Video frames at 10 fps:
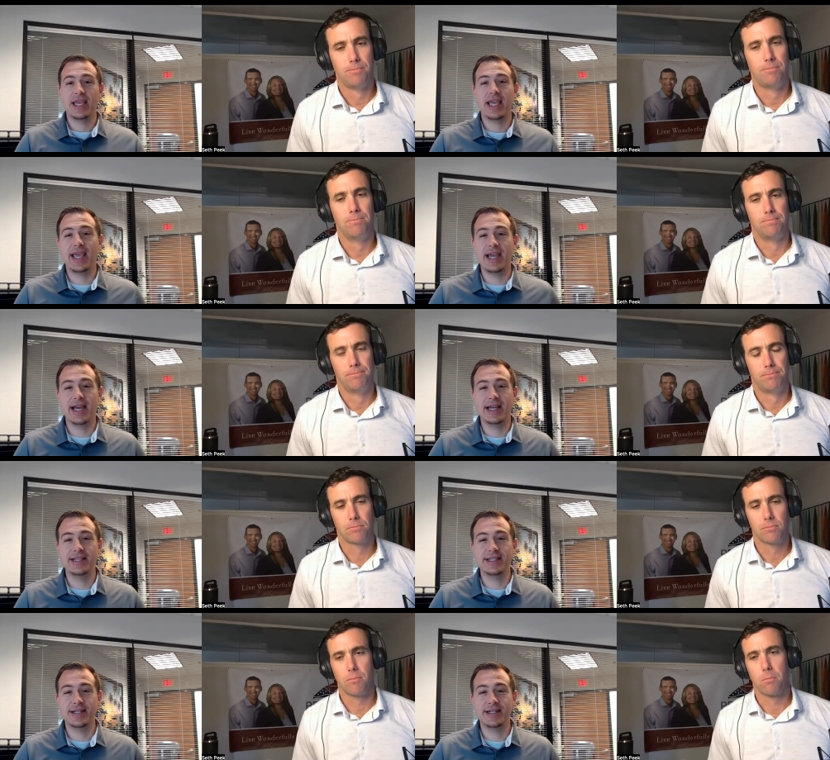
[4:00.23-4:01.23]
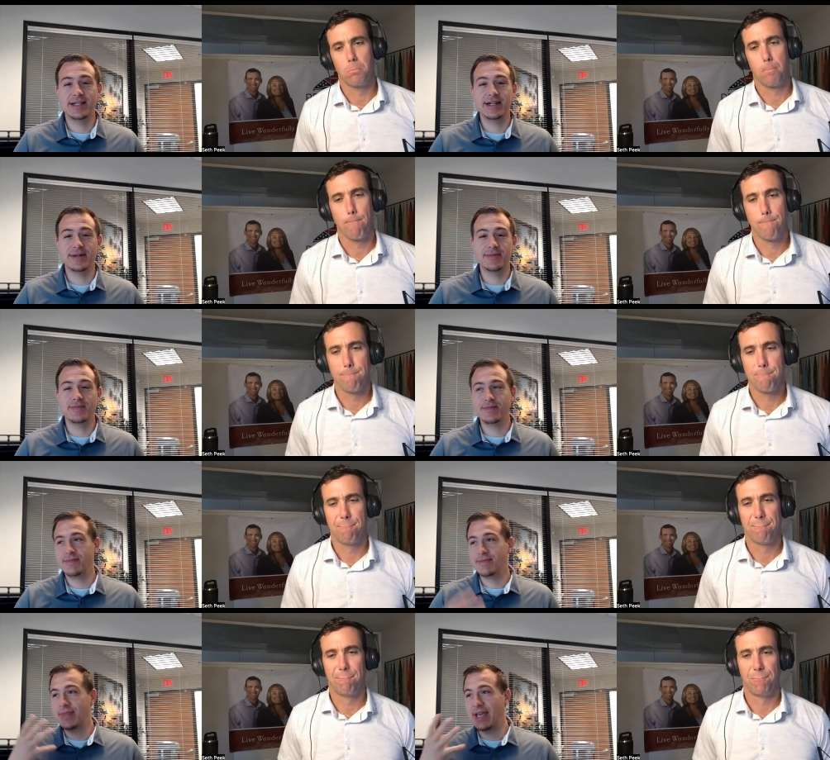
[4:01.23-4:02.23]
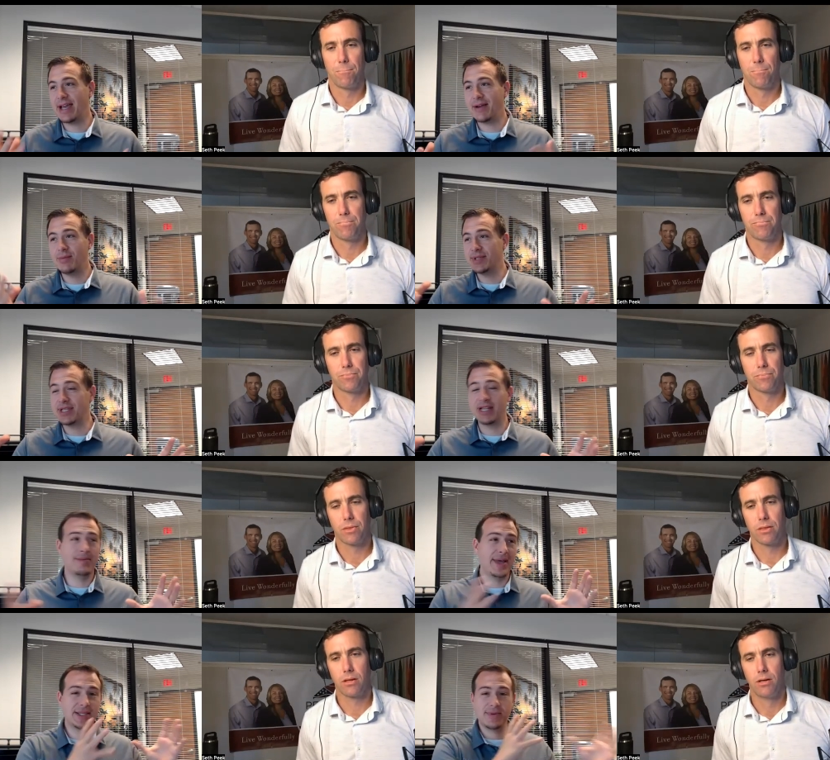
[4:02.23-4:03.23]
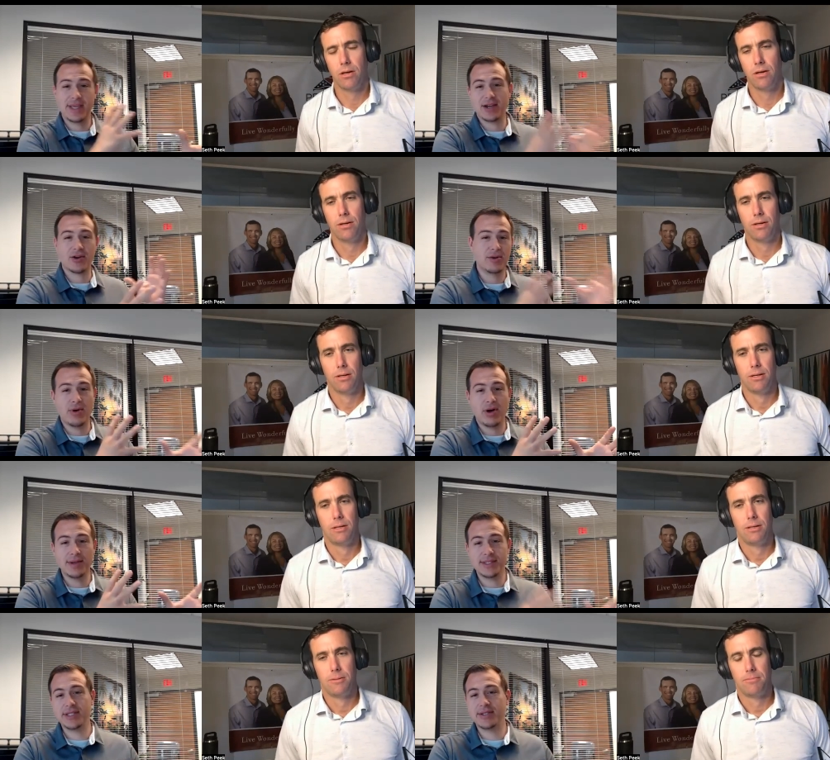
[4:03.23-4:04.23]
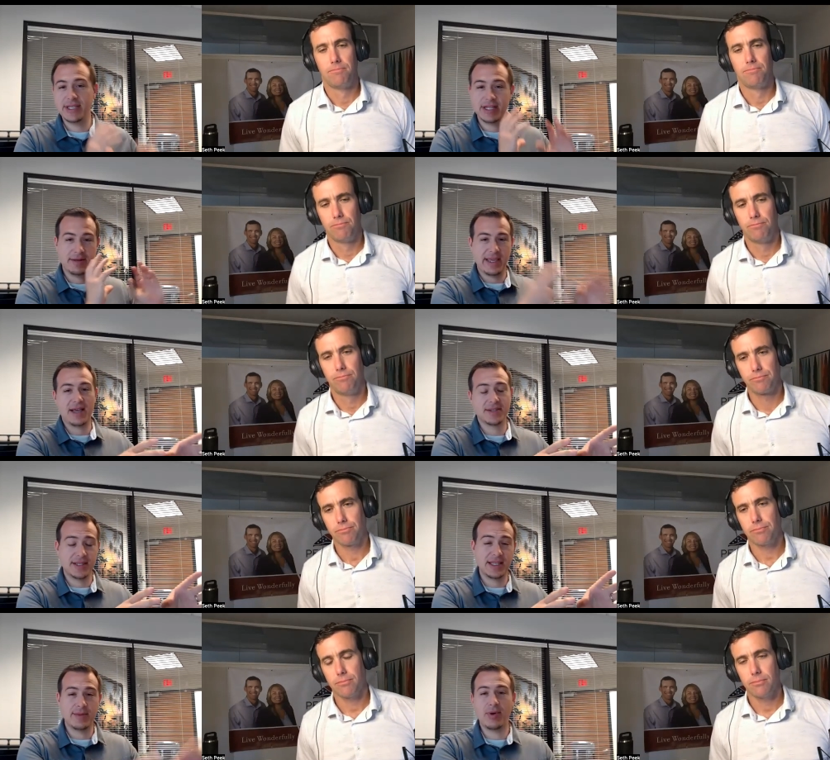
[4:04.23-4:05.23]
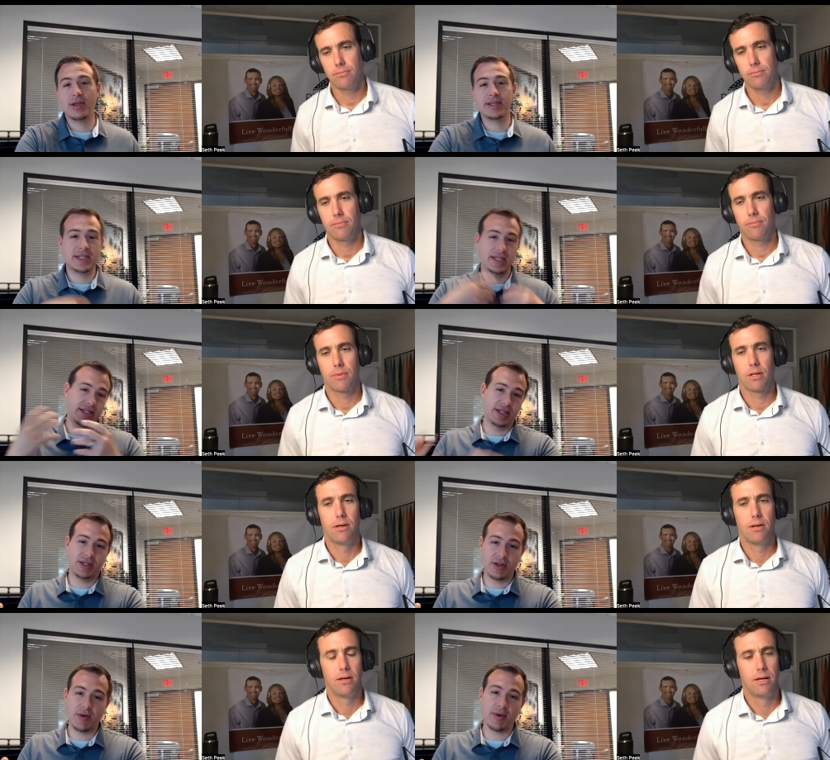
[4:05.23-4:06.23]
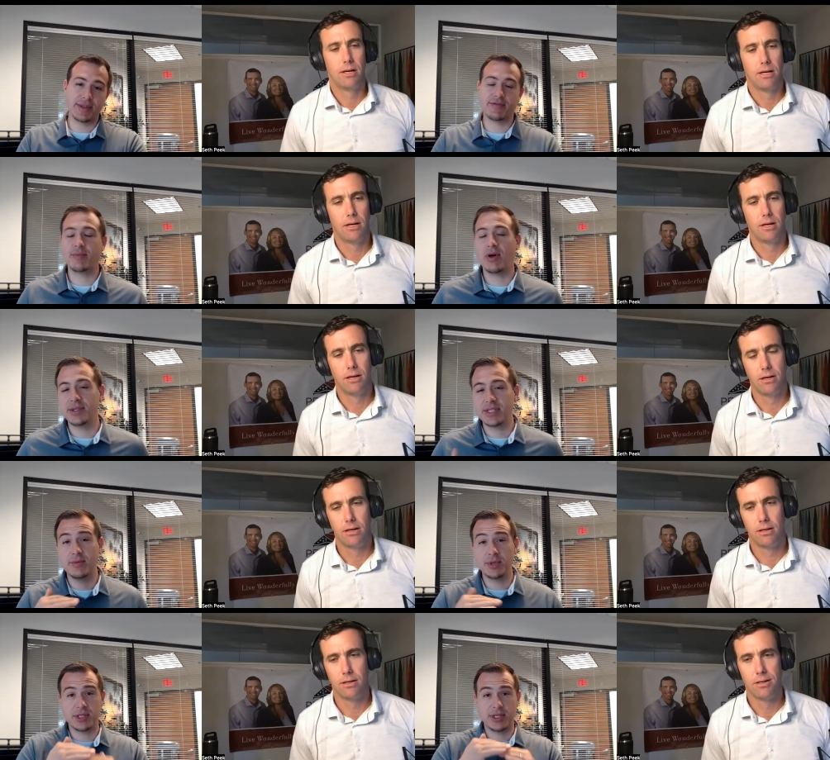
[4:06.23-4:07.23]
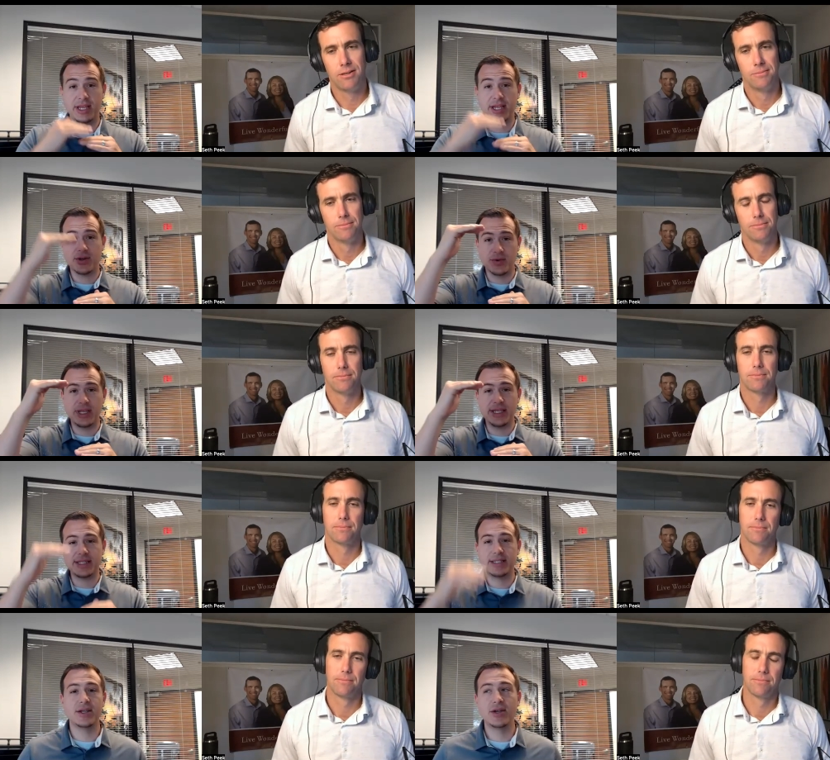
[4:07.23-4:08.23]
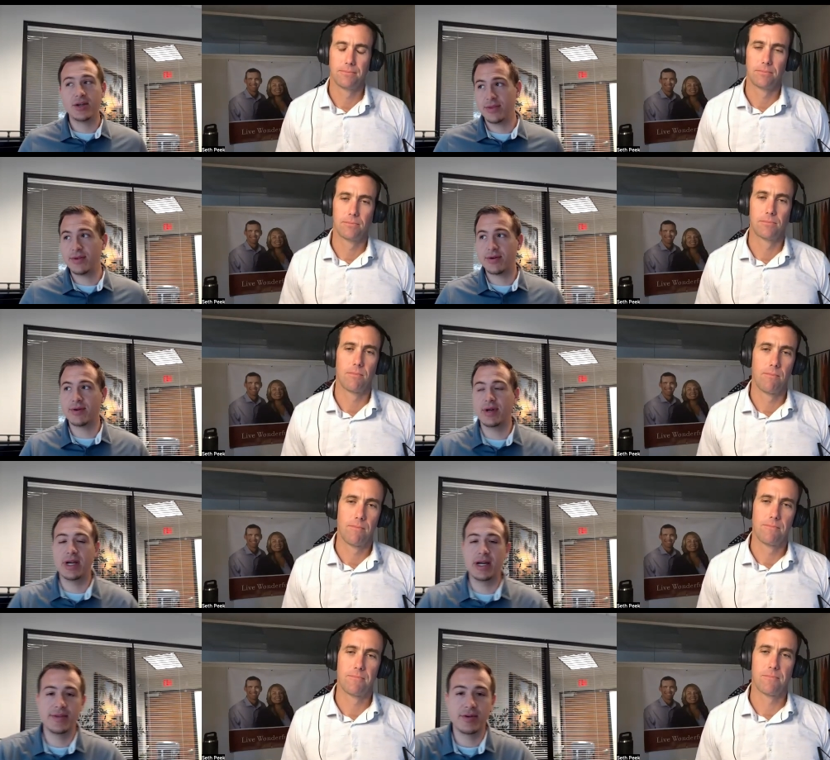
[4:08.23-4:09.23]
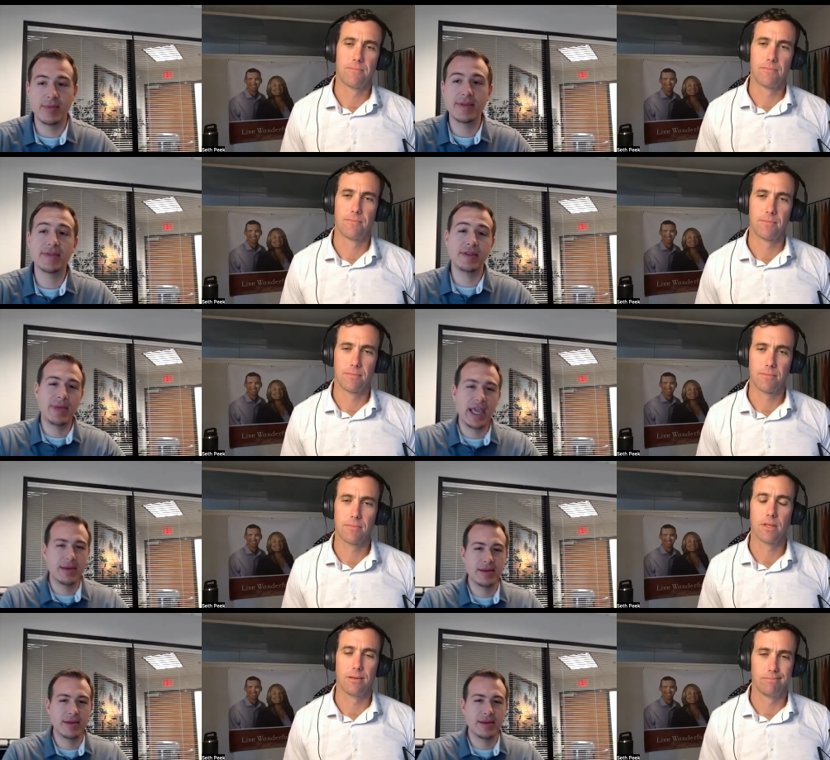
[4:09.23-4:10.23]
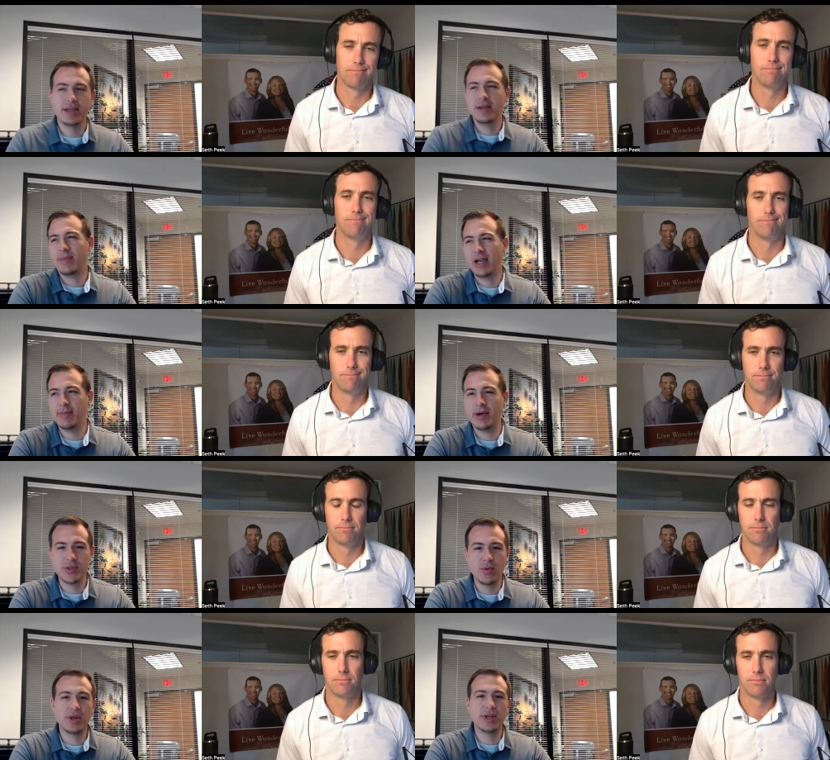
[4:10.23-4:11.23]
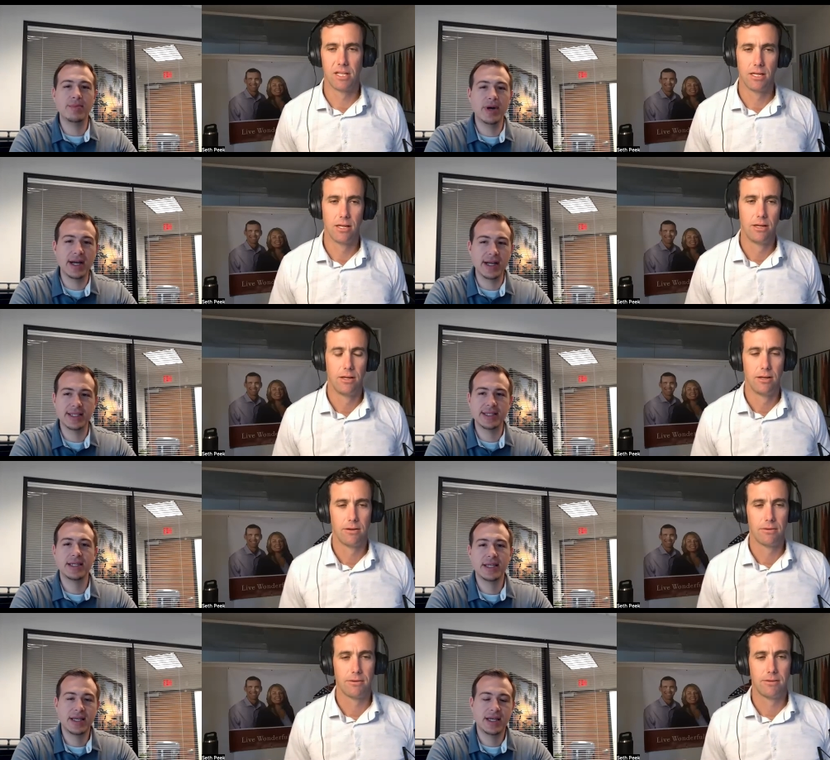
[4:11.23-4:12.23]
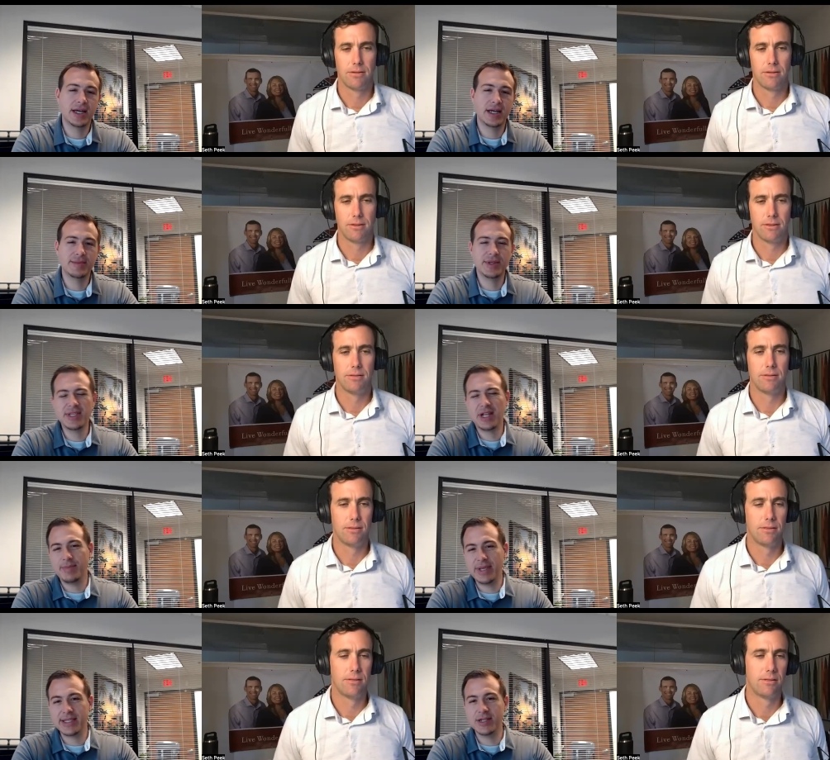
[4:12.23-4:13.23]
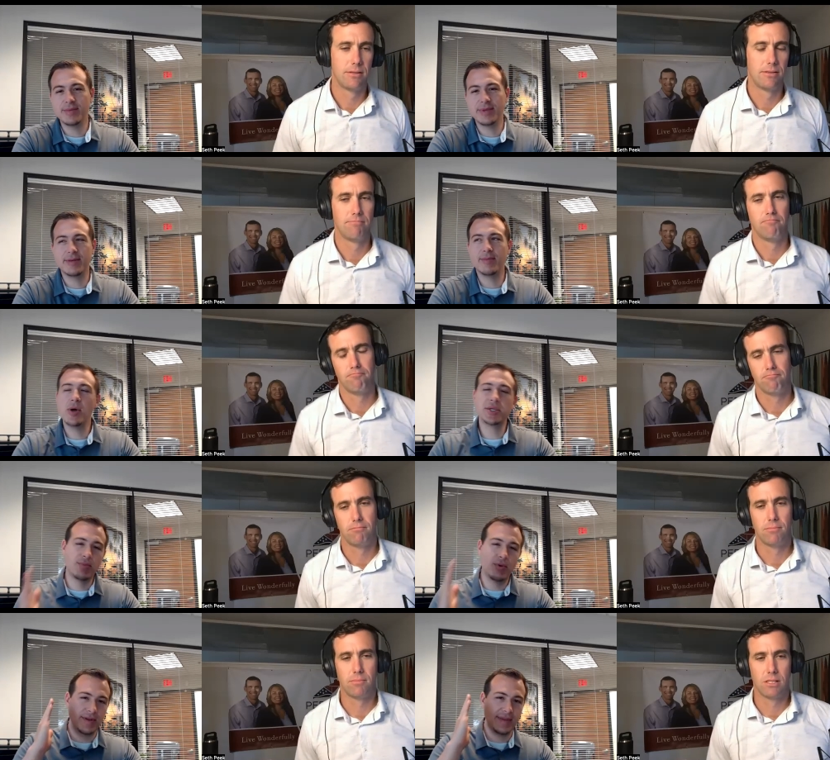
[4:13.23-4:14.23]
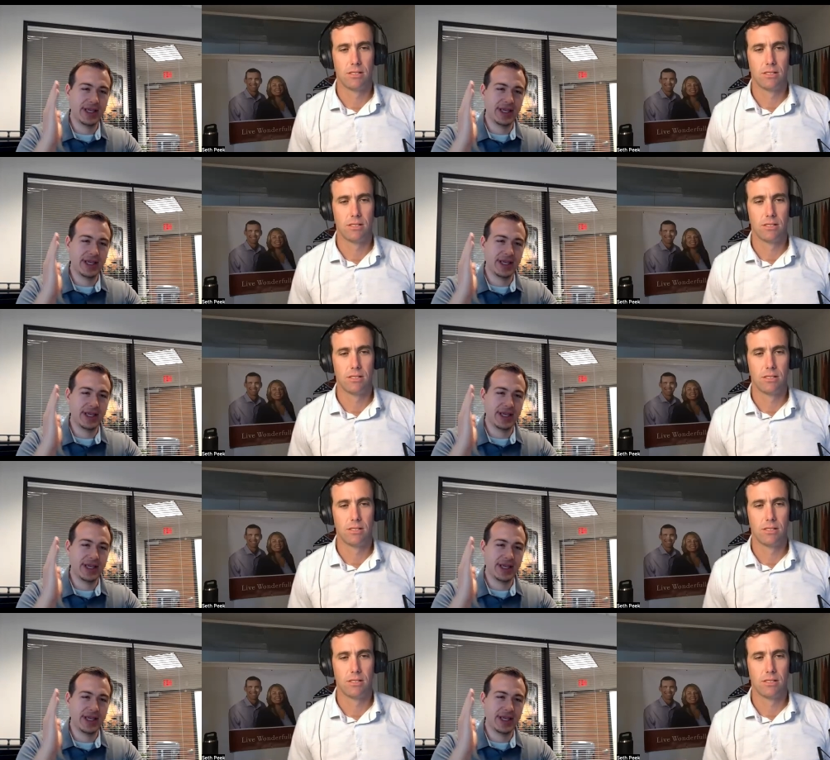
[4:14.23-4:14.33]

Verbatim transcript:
Speaker 1: mm-hmm. and uh, um, that was going to mess with that current policy. So they ended up canceling that policy and then going with a different policy, which increased their uh, their monthly payment mm-hmm. by about twenty bucks. Um, so it's not a big deal, but the most important